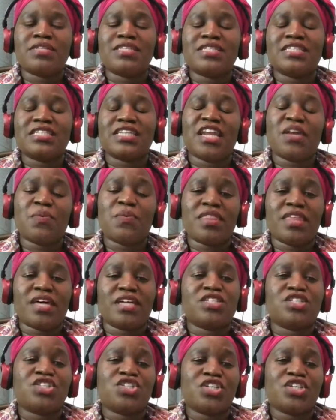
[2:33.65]
sitting with
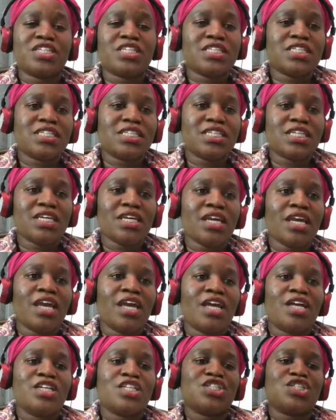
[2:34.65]
uncertainty.